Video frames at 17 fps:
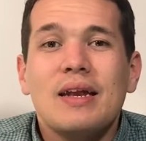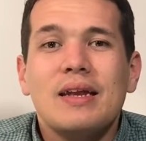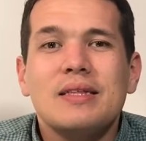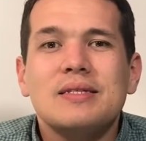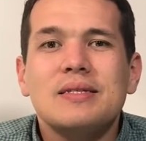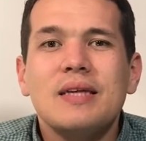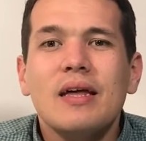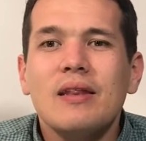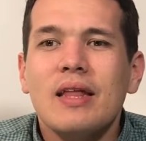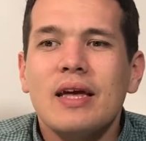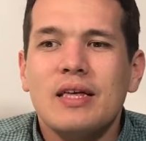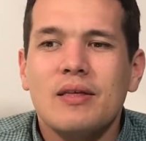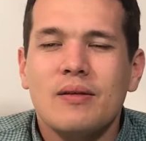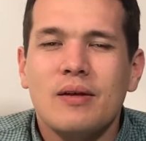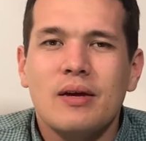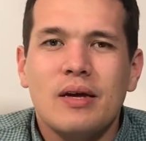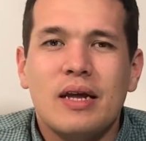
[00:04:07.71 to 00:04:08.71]
it's not like
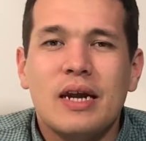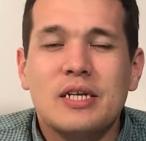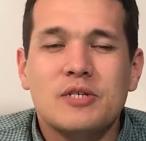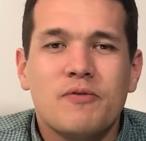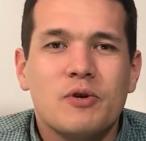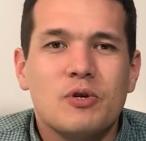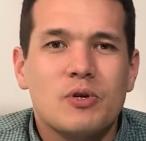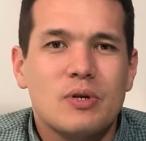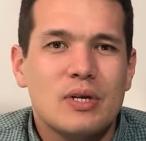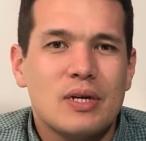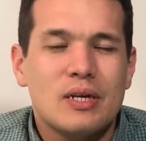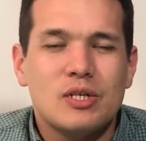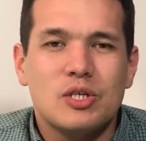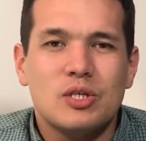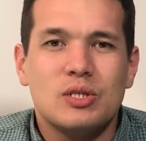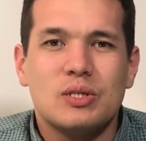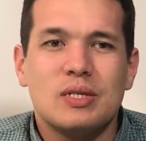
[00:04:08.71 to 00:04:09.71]
an extrovert
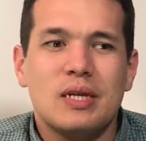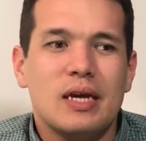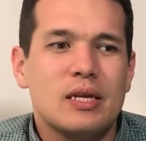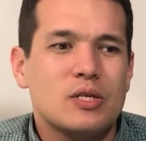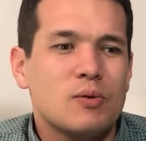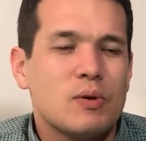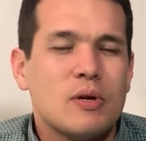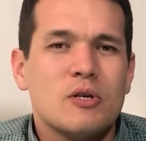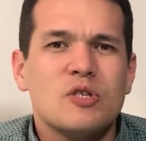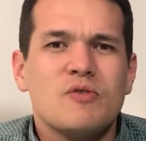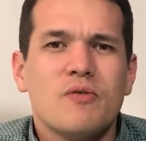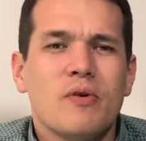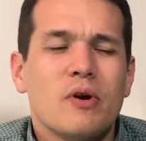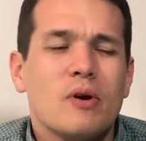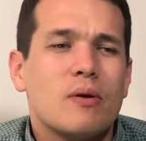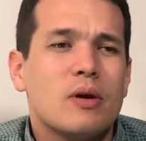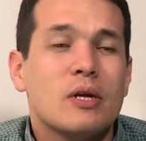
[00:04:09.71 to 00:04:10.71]
can just say to an
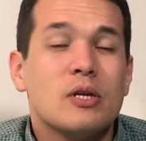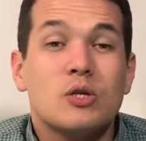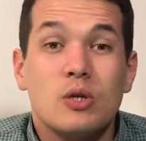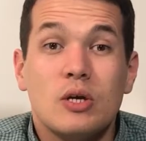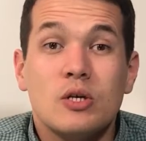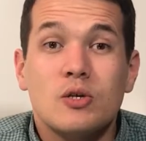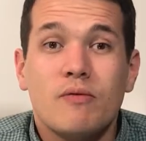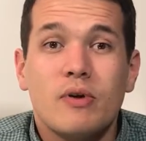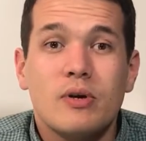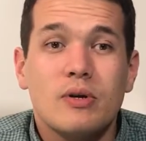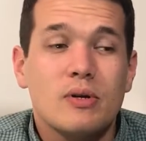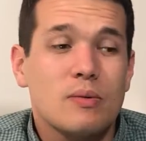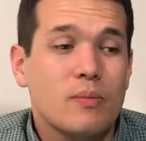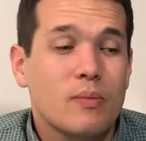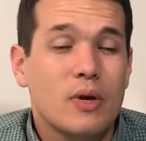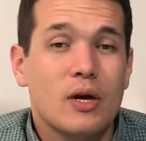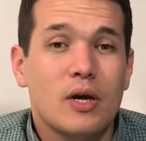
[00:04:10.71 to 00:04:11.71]
introvert,
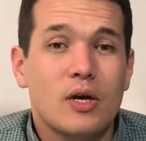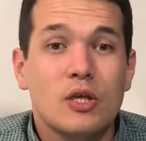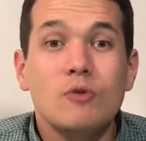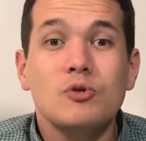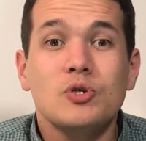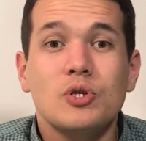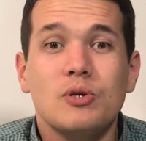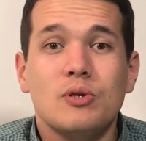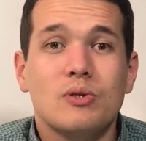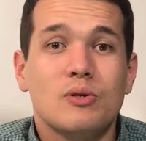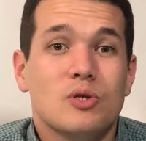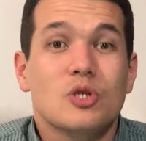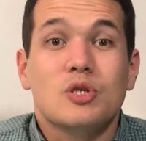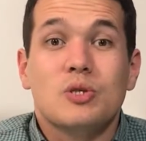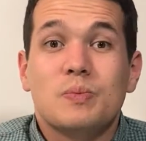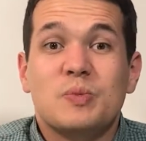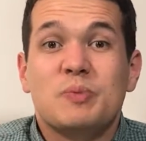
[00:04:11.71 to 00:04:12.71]
you should
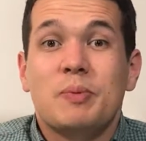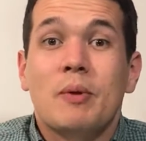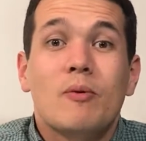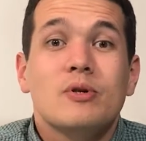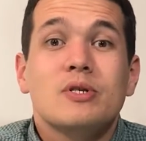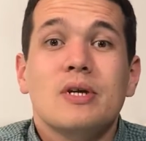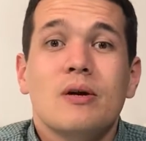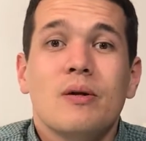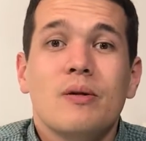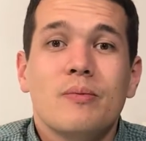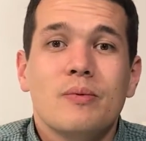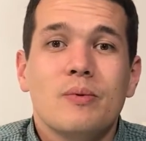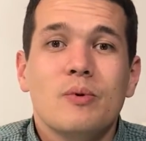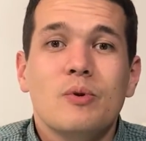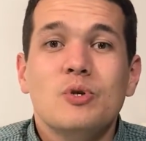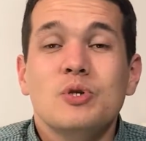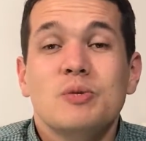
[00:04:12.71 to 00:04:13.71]
just spend more time.
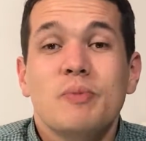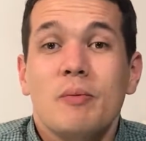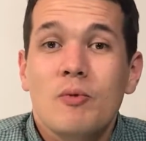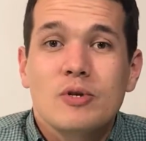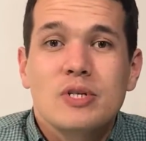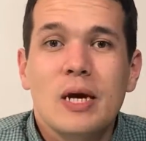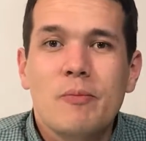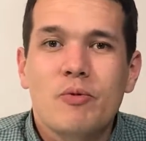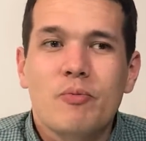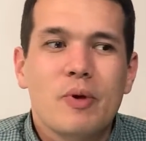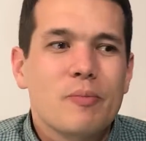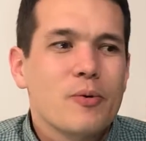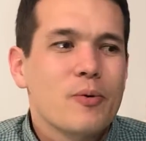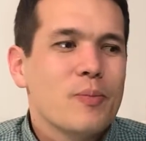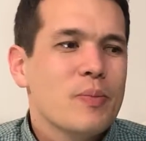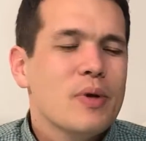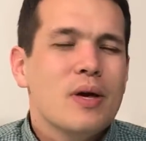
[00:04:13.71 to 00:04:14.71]
You should spend more time with
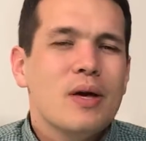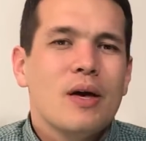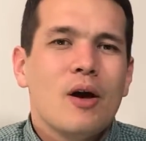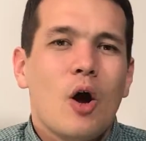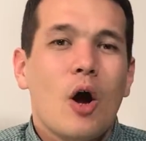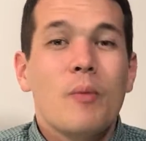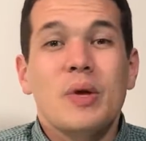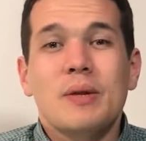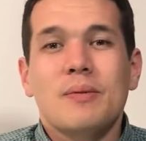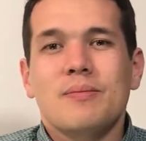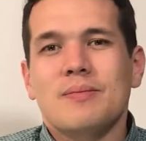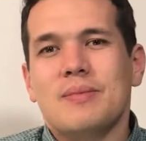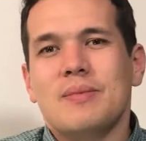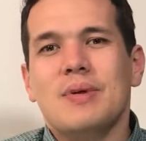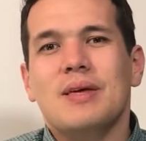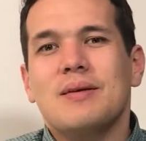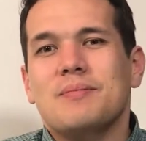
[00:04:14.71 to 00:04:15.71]
people. I mean,
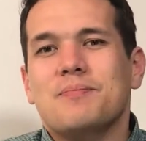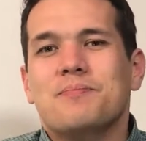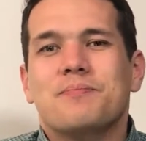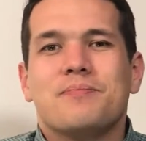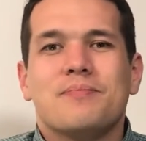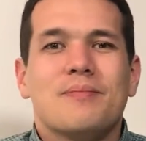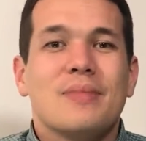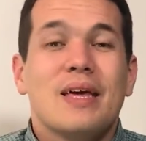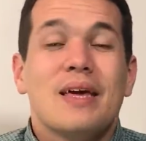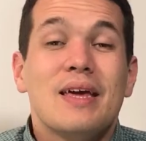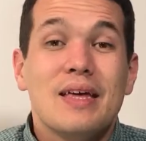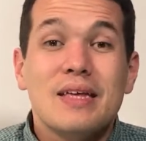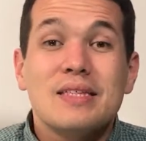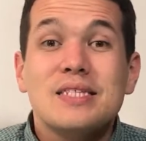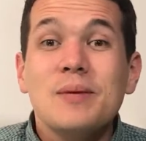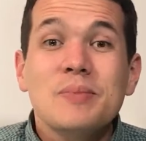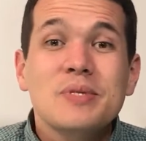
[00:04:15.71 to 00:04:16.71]

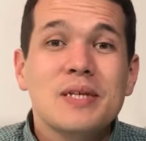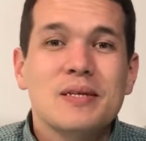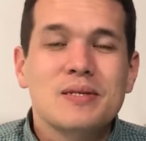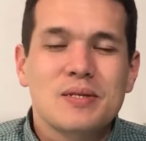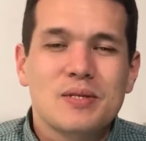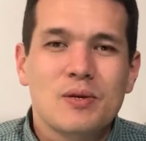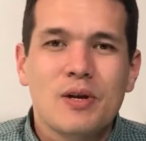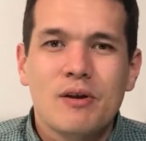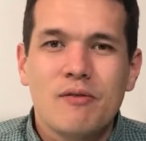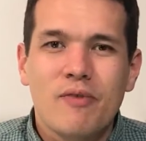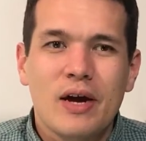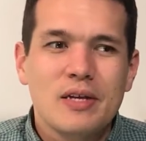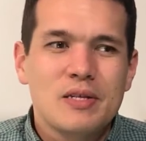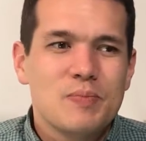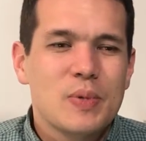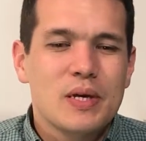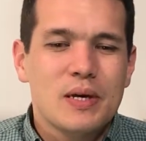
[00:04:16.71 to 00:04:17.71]
in some sense, it's good
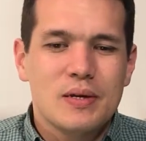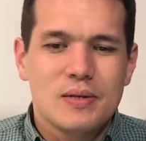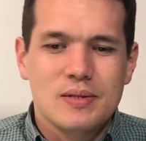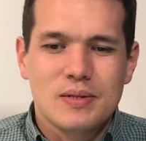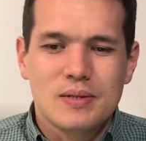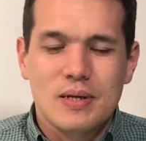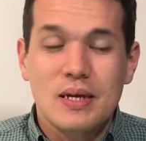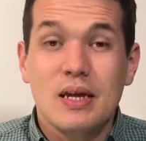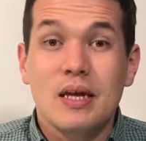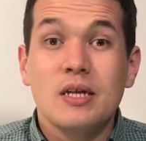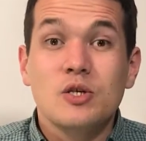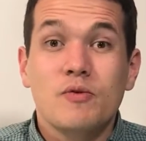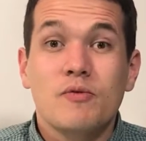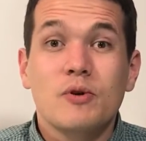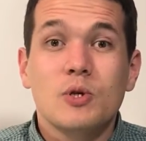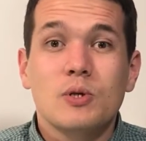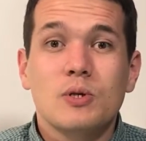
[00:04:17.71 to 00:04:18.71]
advice, because an
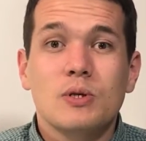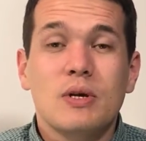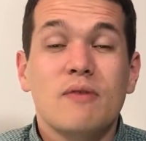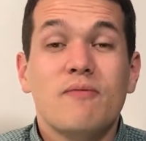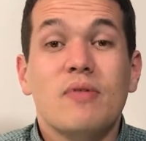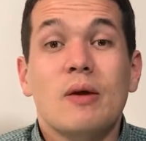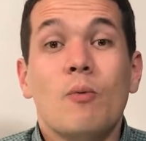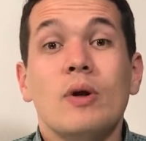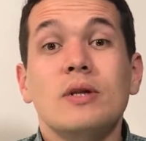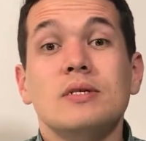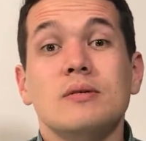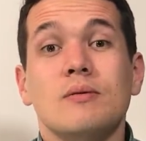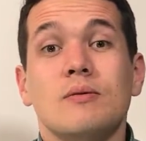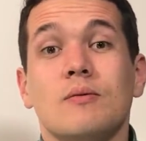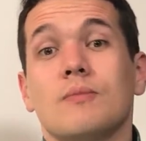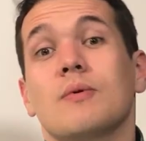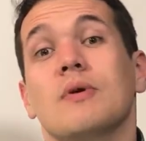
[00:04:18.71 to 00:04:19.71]
introvert, if you want
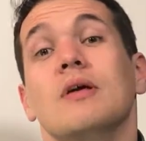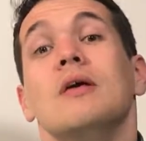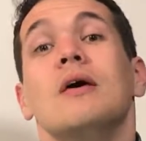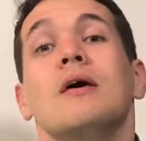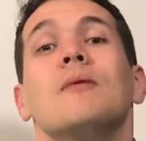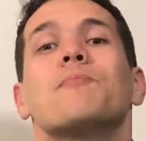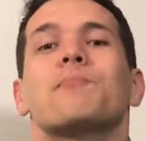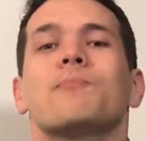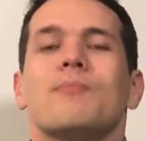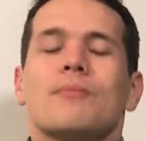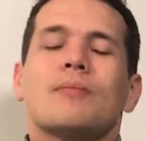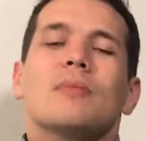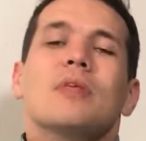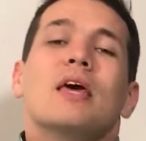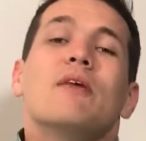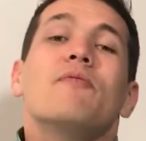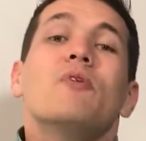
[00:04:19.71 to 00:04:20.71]

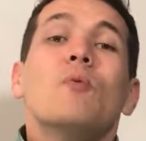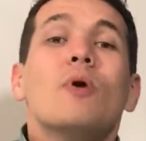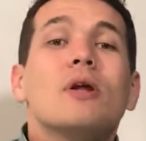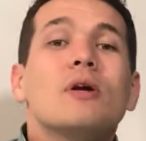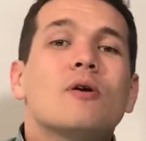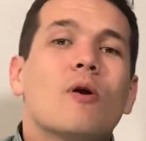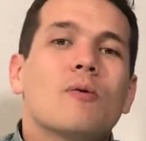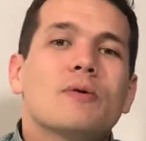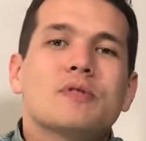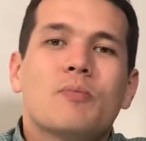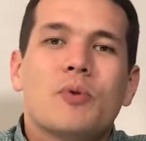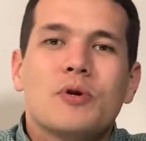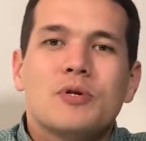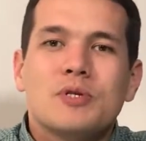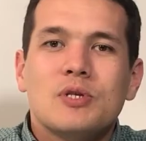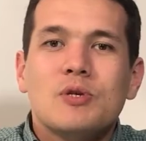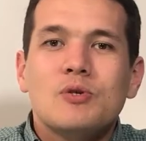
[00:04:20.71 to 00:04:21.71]
to grow as a
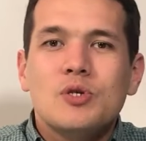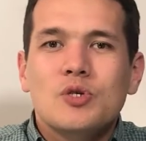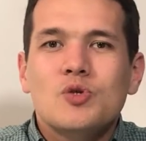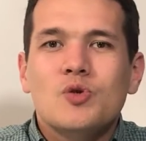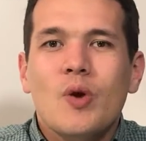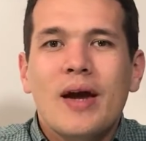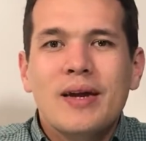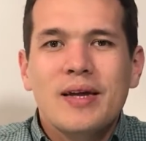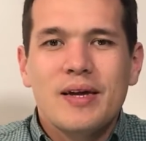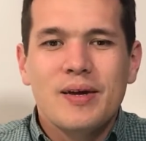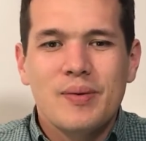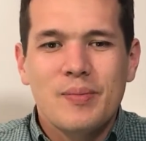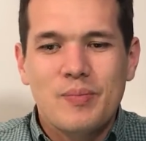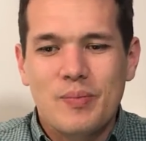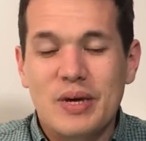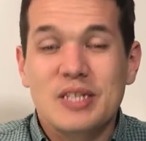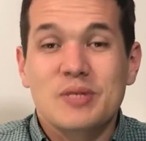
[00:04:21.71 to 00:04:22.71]
person, you should try
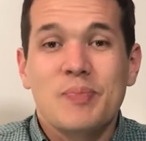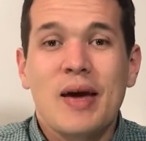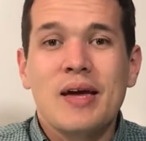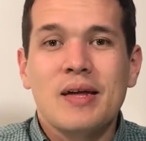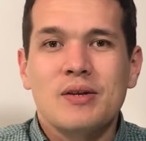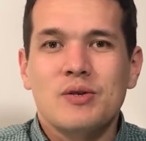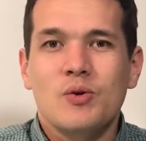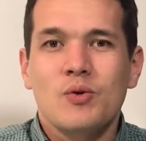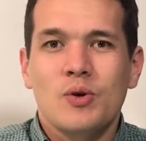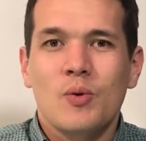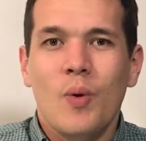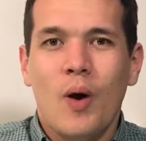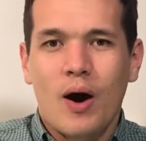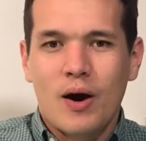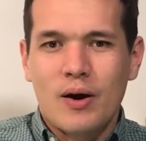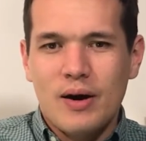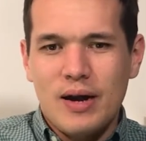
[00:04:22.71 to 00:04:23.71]
to expand who you
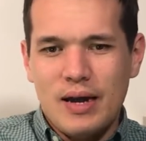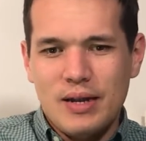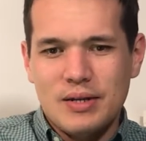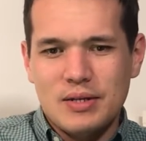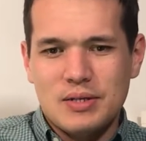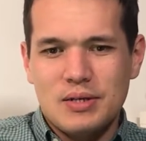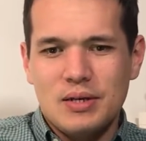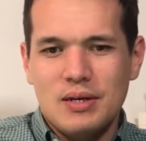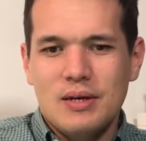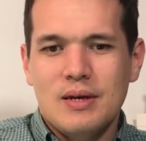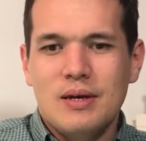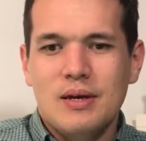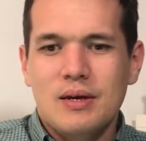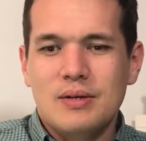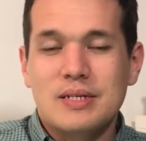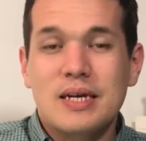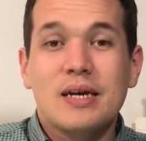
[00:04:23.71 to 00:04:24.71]
are and
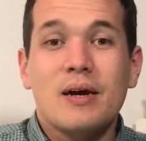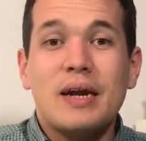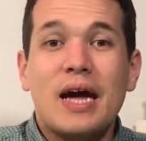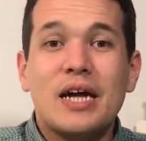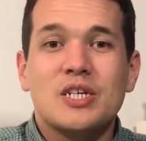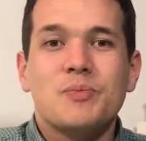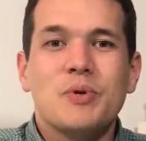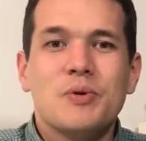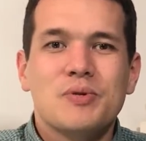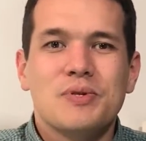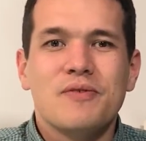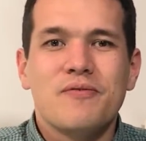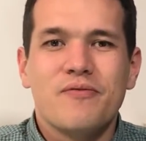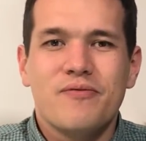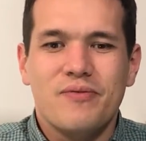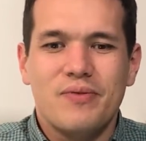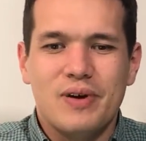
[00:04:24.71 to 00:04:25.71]
take on attributes
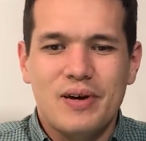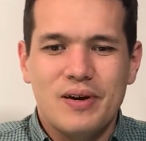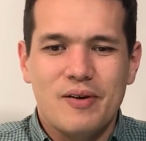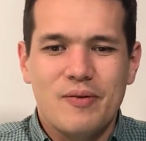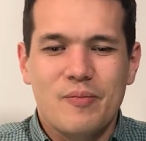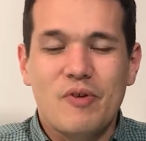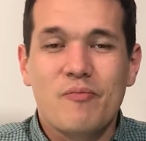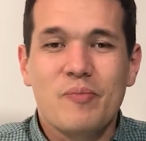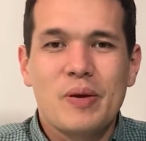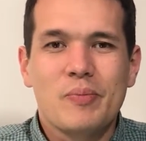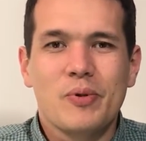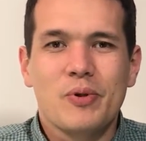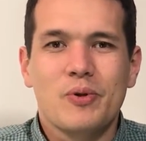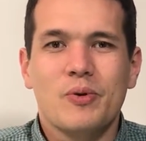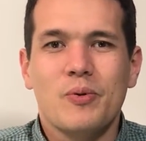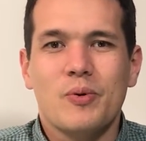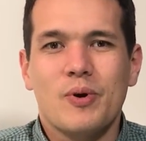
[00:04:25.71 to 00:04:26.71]
of
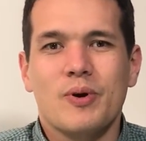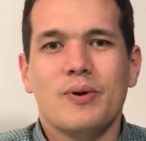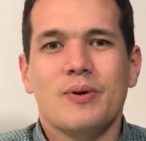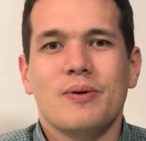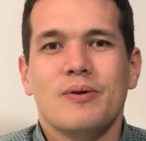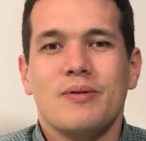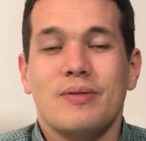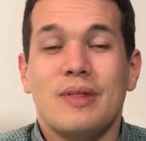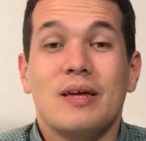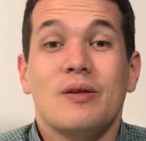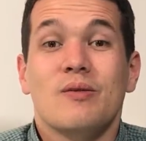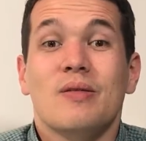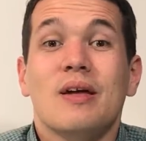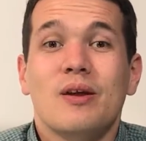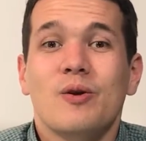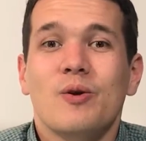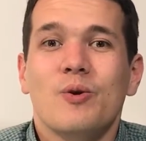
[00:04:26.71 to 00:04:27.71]
people who are
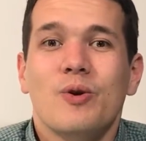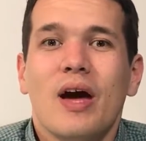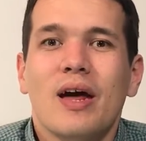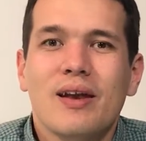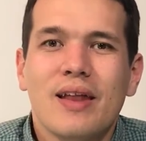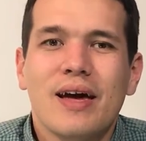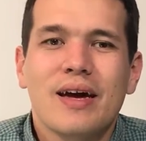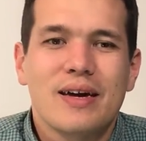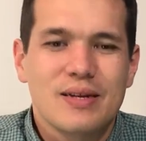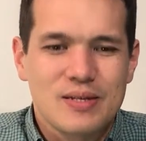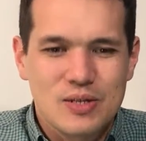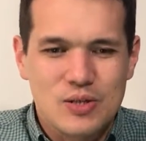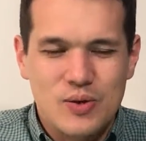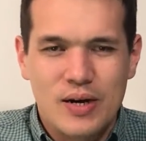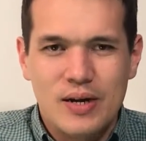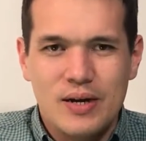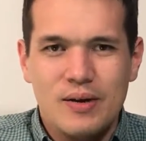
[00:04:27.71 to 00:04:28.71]
that you're not like, to
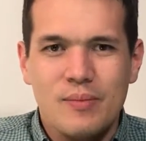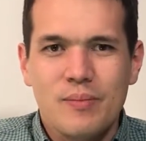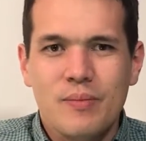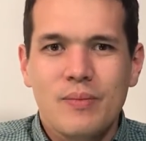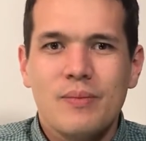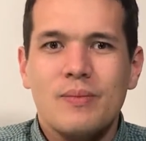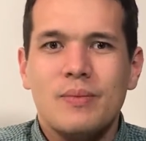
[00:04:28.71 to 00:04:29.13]
try to